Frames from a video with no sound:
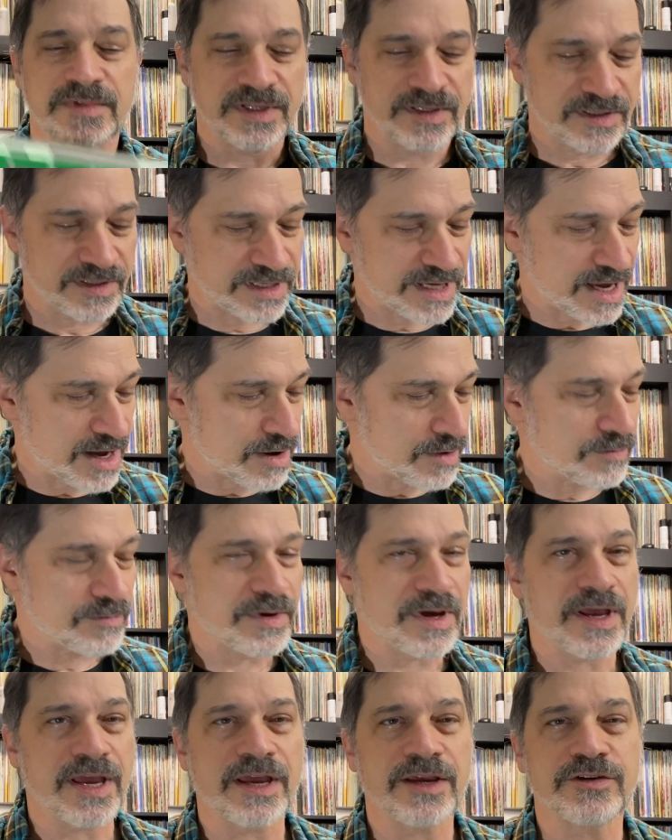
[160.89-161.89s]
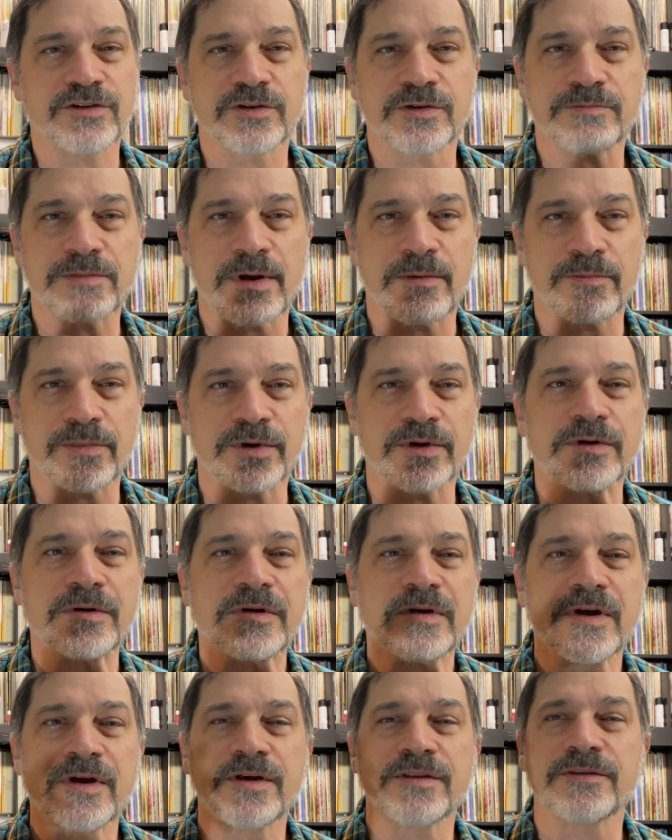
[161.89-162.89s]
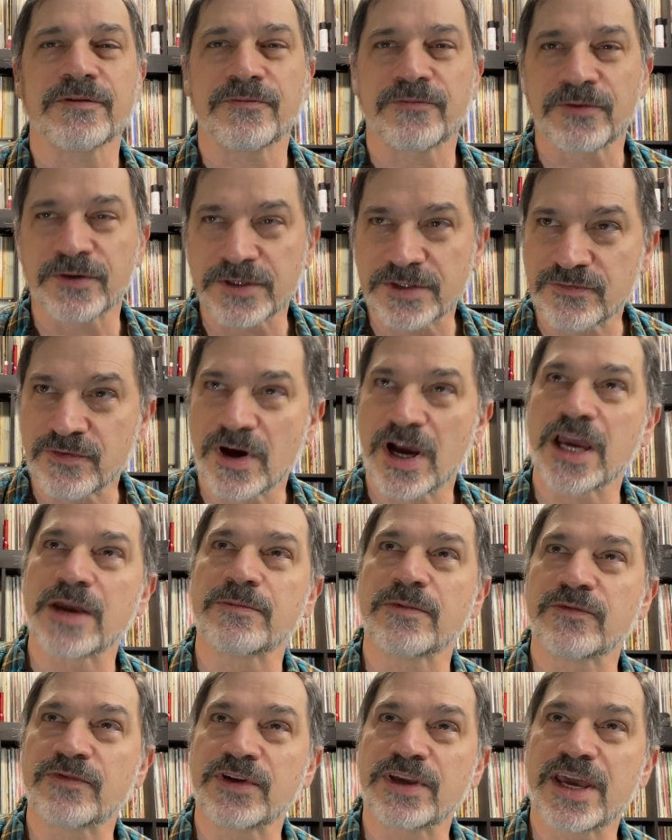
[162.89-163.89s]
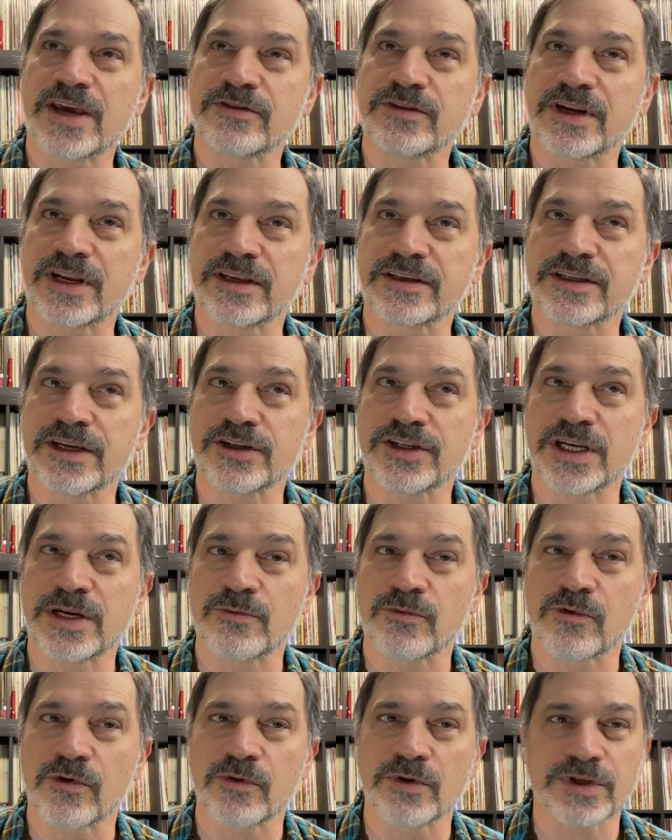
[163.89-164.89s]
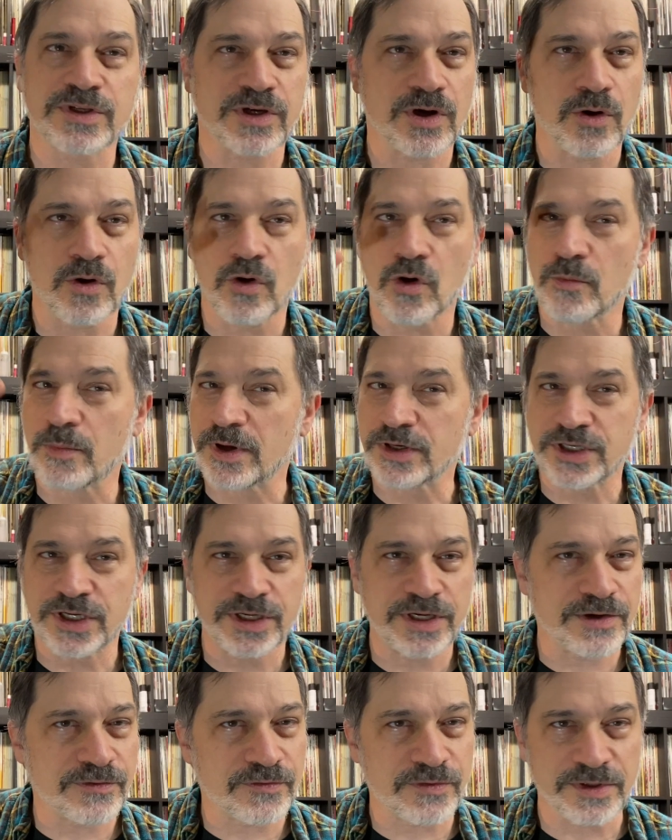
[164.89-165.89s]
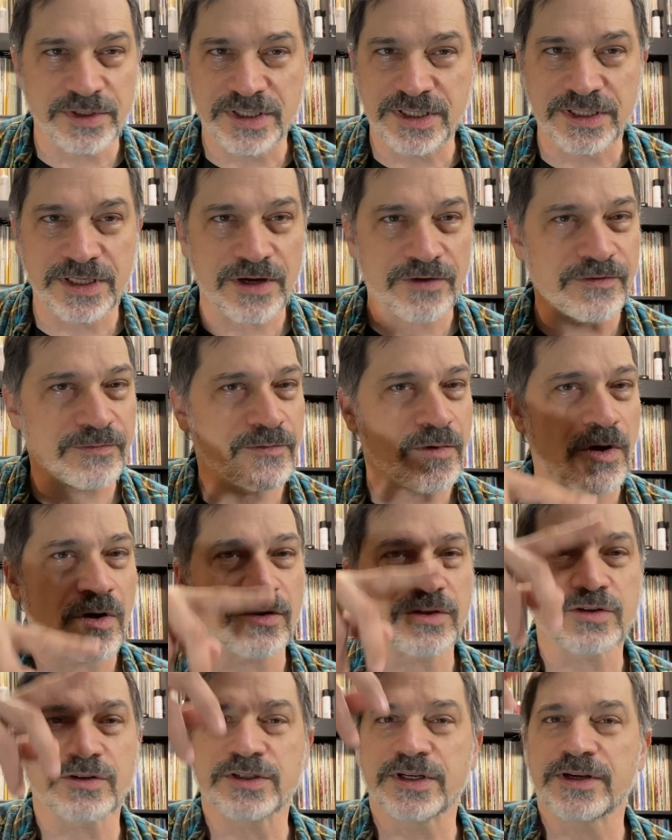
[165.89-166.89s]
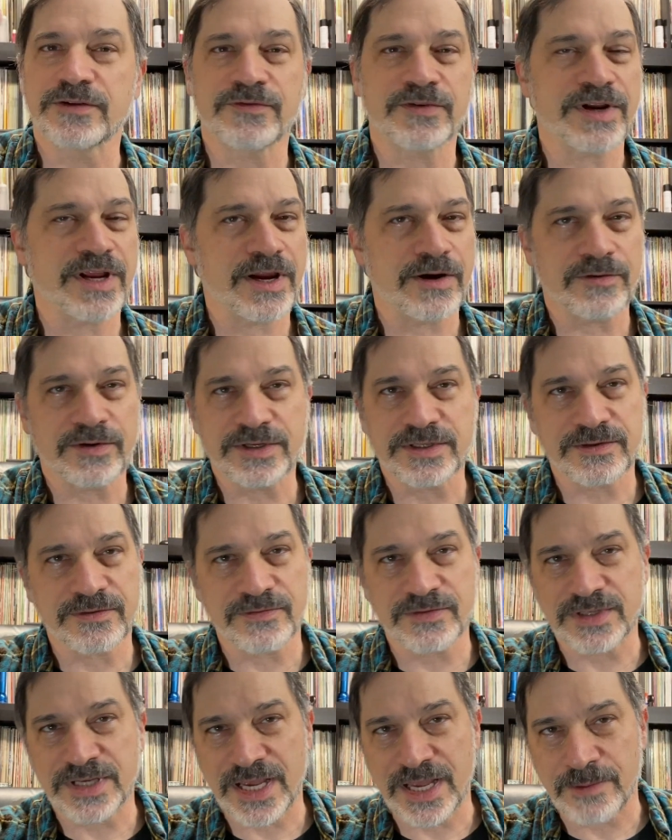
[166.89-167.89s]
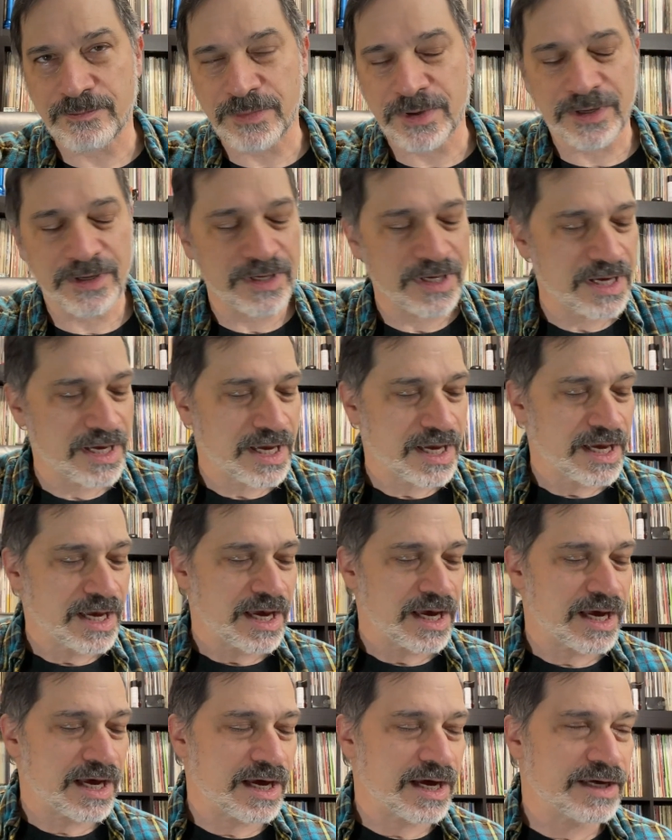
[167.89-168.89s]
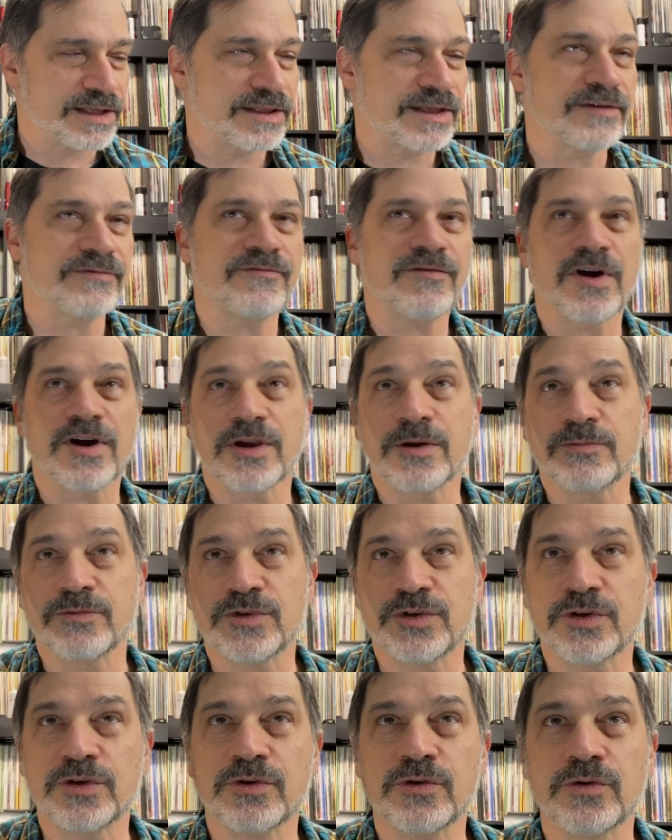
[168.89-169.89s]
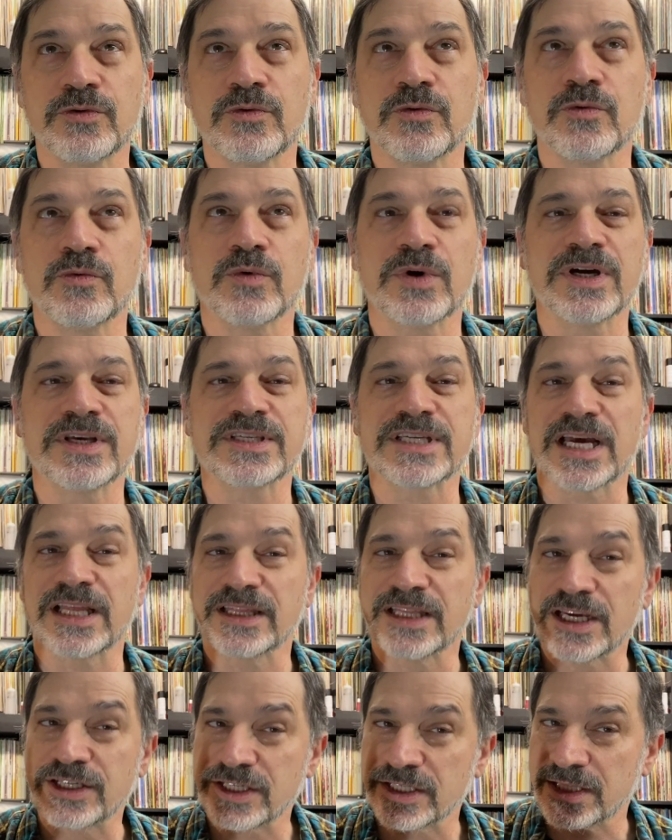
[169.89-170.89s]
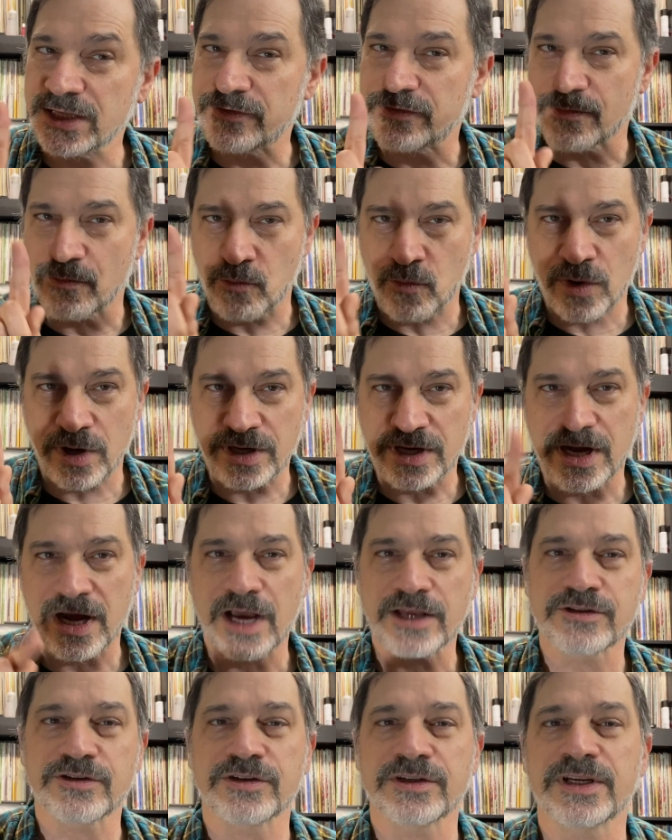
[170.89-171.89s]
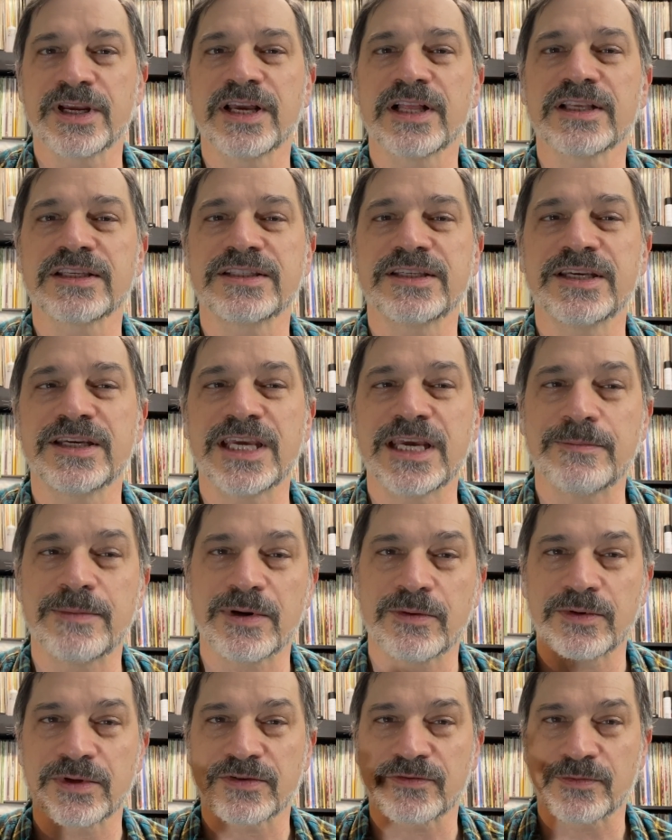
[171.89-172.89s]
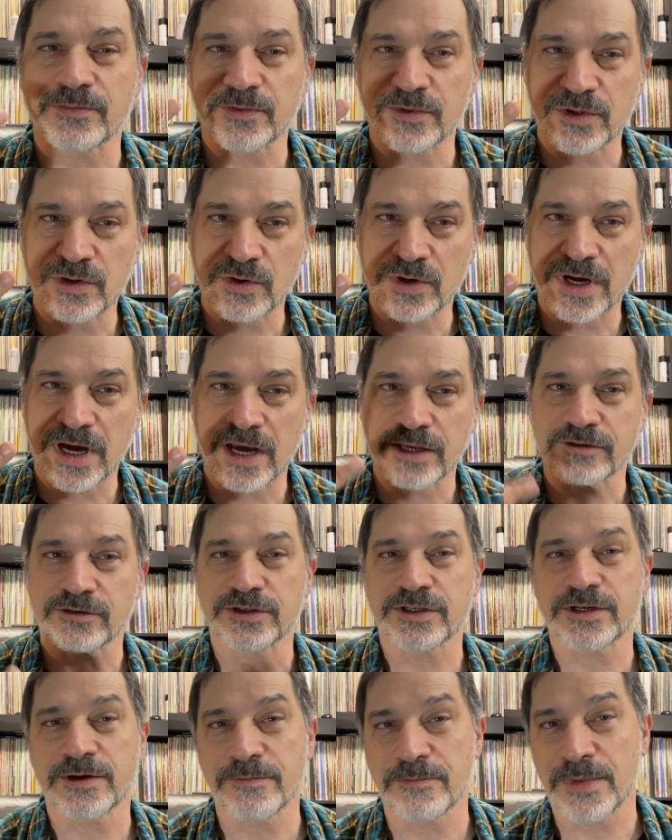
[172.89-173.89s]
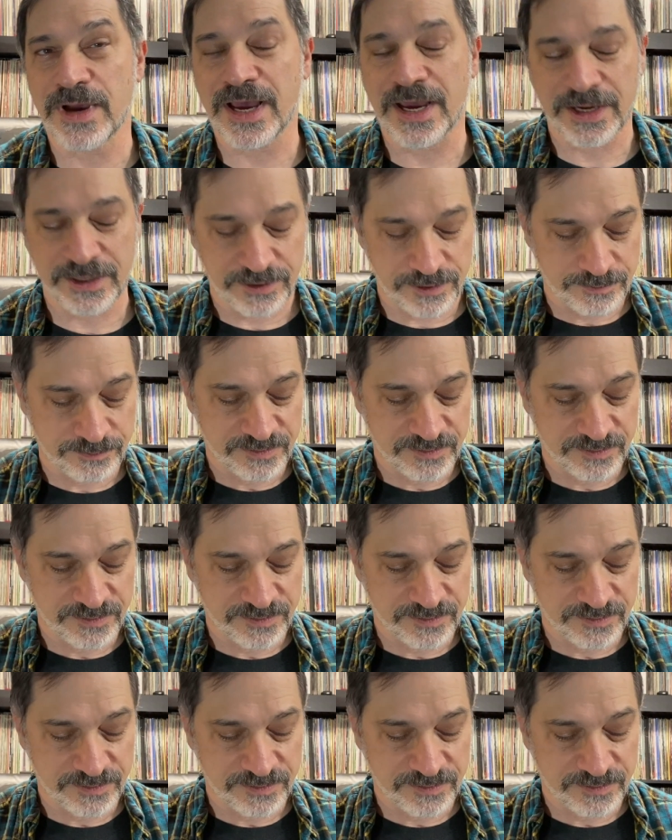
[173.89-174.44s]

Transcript: Now, as you remember, the first volume of You Can't Do That on Stage Anymore was a whole bunch of different stuff from all sorts of different eras of Zappa. And then Volume 2 was allegedly from 1 concert in Helsinki, but it was from 2 concerts combined.